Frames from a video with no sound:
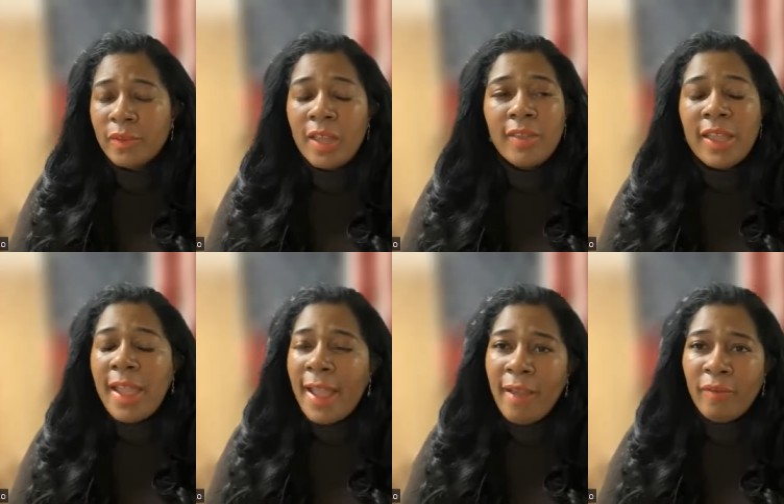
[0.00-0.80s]
And they
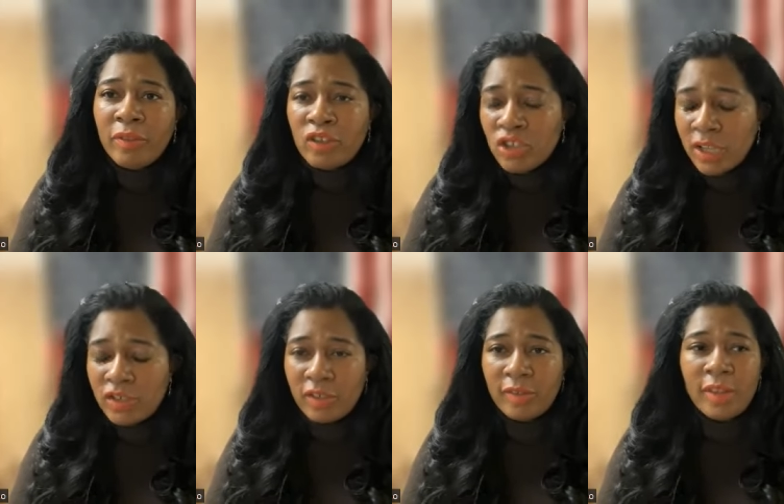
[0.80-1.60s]
have the
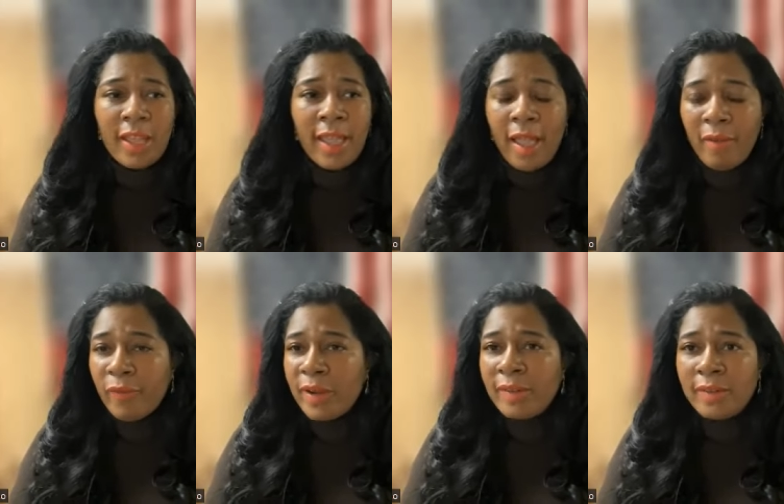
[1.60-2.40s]
judges, they have
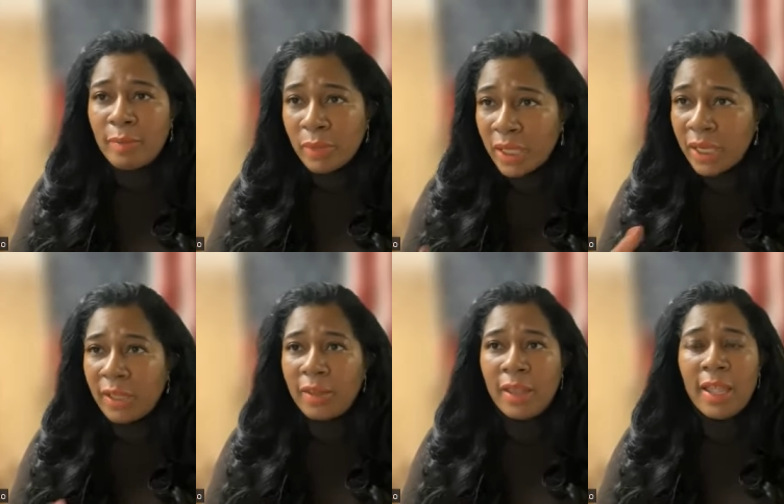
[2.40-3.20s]
friends in the
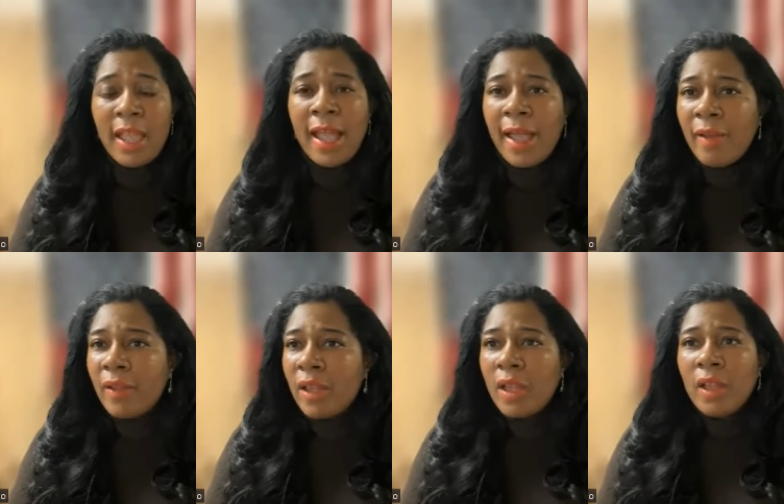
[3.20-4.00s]
media, they have
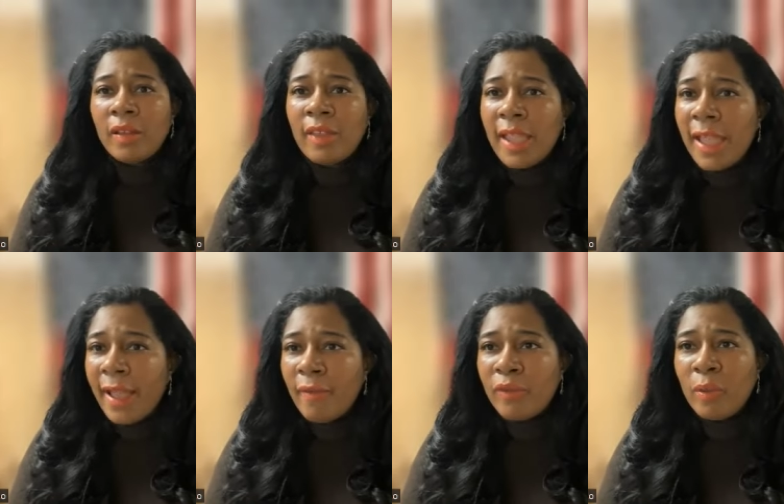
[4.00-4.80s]
they
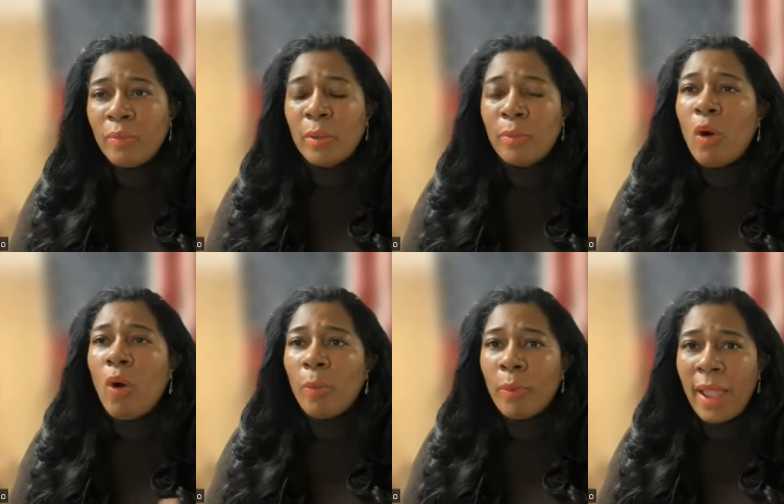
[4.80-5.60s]
have the, the
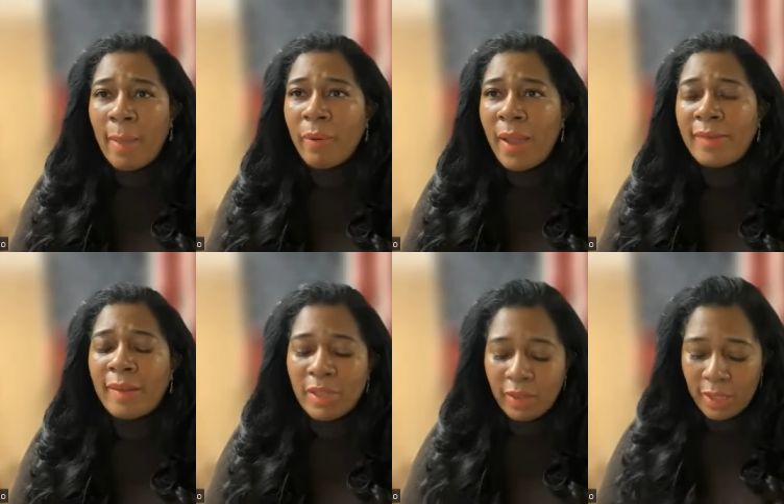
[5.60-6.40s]
corporate apparatus. I
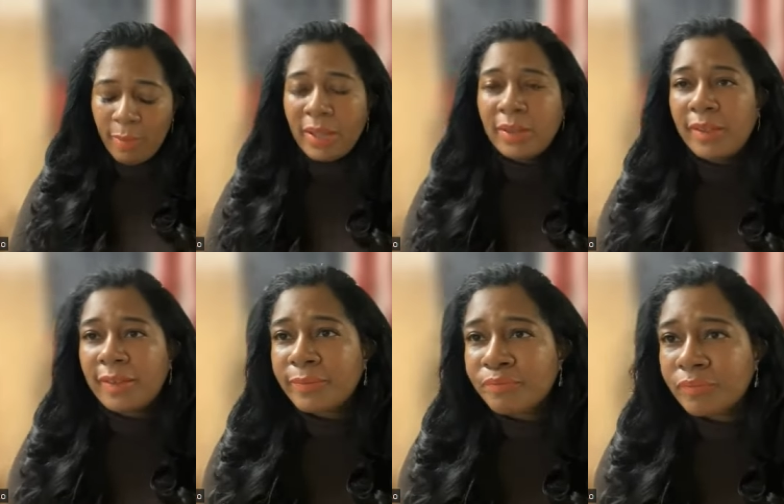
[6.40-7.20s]
mean, think about
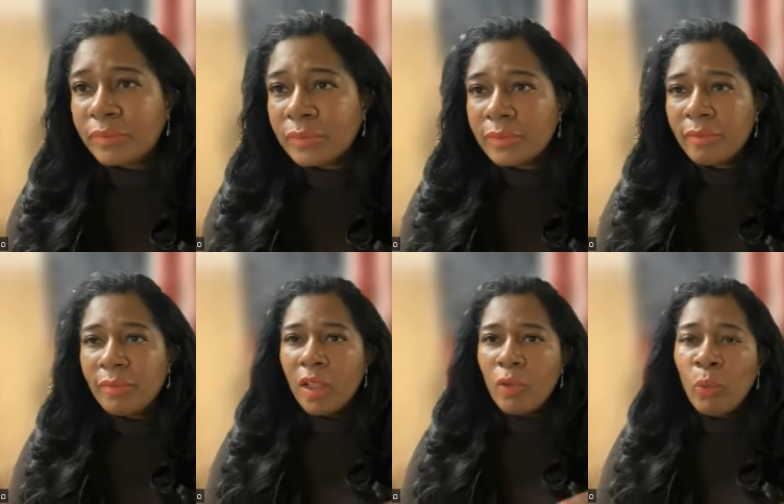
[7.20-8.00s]
this.
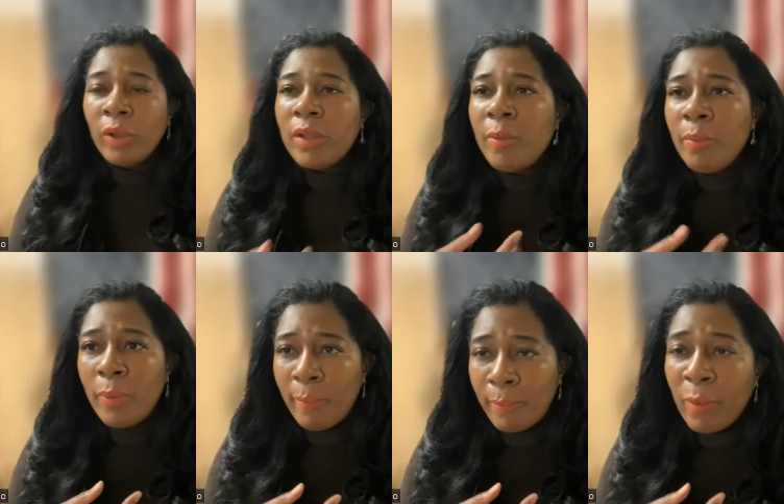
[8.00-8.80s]
William
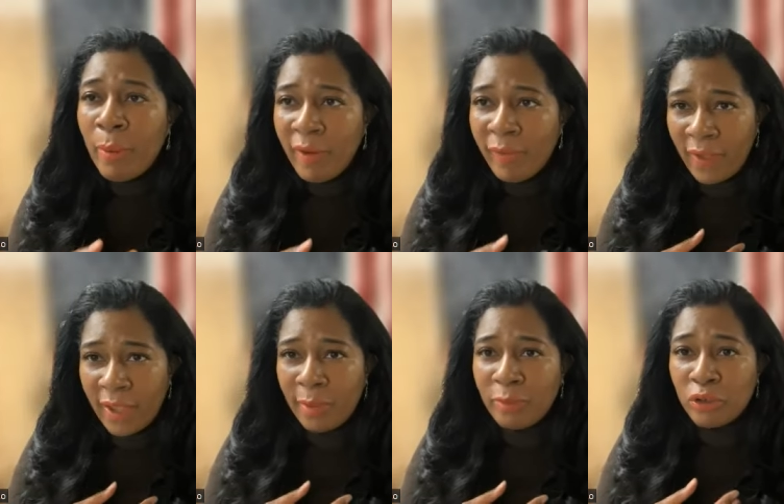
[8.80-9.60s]
Bill Parfait,
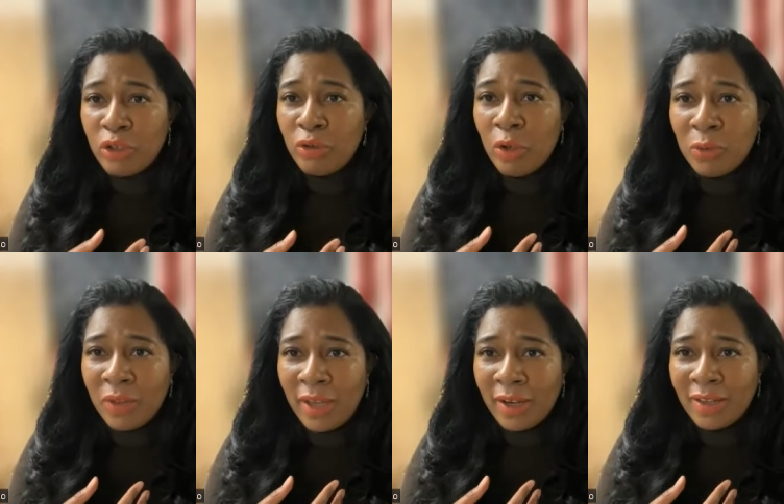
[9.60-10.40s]
I'm sure you know who
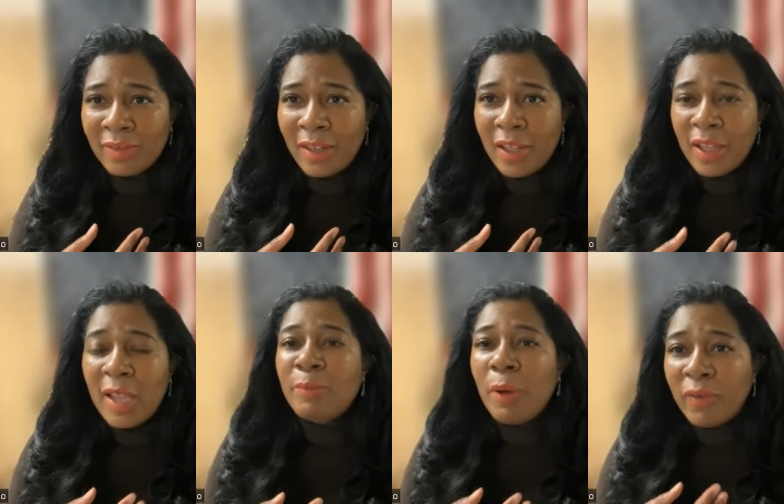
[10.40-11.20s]
that is. He
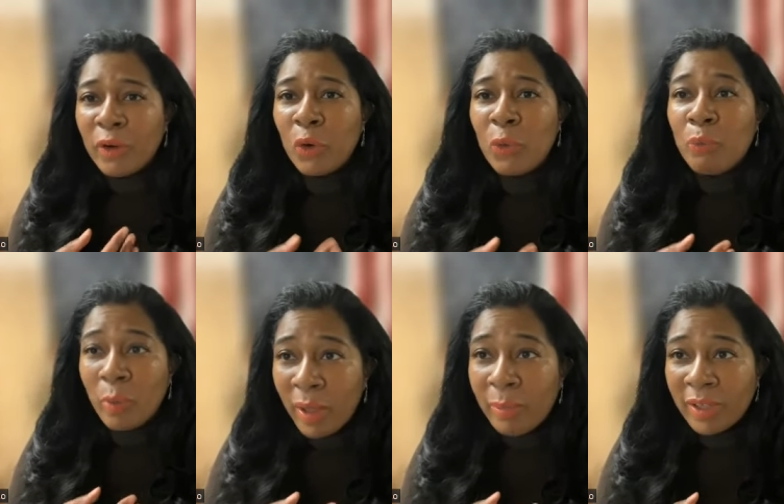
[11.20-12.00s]
was part of a group,
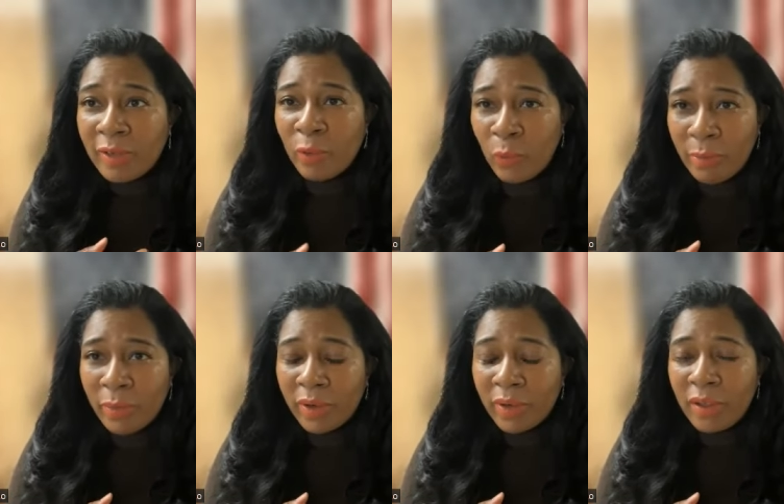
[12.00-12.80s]
Republicans for Whitmer.